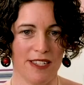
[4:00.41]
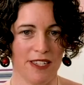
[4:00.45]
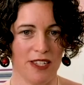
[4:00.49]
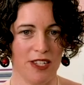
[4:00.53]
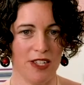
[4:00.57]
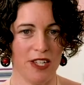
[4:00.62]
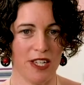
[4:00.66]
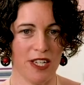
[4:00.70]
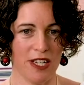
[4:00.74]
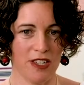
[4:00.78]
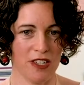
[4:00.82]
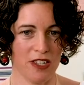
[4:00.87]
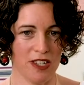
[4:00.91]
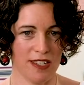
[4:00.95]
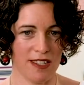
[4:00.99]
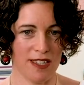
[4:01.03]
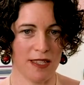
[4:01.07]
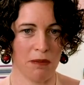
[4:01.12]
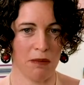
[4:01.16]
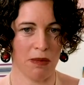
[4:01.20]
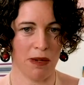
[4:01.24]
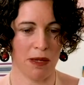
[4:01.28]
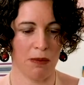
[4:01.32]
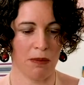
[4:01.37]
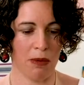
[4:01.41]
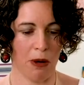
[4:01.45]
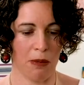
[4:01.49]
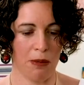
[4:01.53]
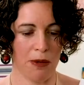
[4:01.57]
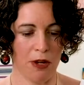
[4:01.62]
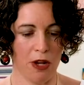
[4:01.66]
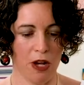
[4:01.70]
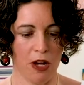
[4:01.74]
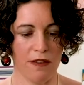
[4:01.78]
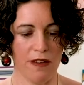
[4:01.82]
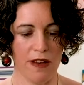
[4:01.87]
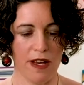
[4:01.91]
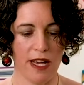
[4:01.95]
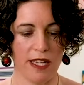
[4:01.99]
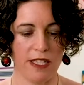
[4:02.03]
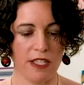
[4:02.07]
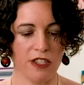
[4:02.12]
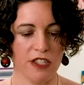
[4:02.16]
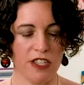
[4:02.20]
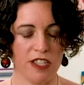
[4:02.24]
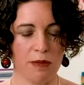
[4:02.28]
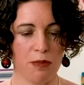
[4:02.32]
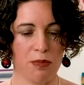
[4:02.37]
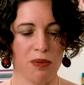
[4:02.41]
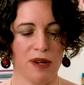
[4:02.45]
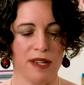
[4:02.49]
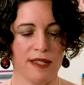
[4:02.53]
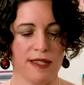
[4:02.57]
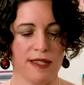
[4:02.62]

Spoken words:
you can just simply pop it over and you just press